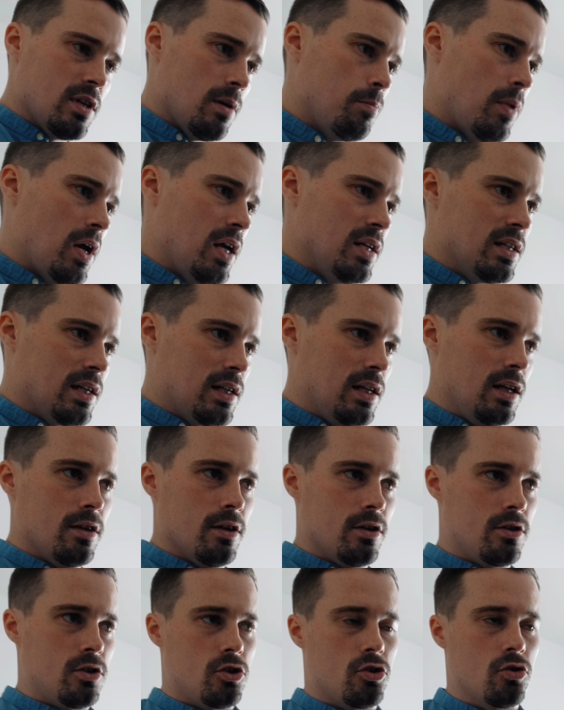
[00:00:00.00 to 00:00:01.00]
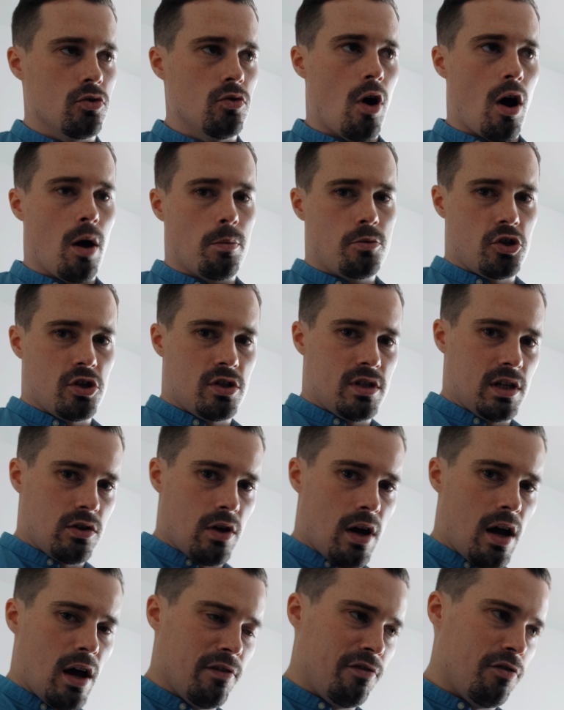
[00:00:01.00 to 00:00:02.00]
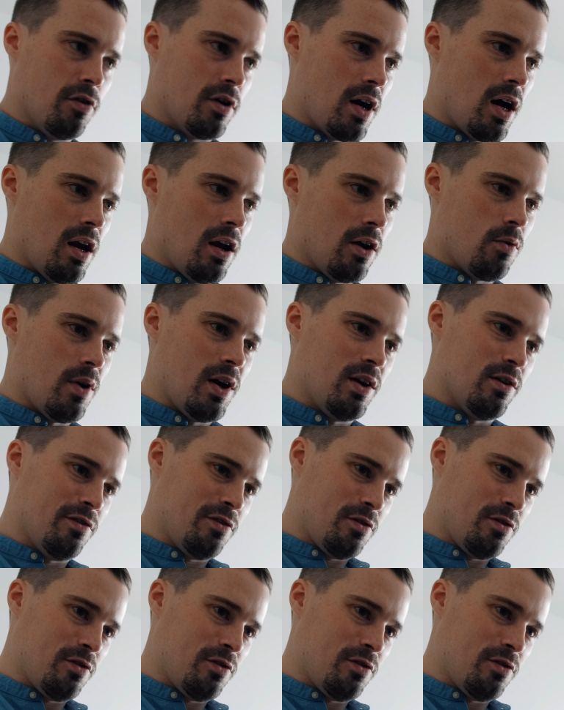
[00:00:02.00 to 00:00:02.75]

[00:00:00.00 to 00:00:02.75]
basically the two options that you have for color grading.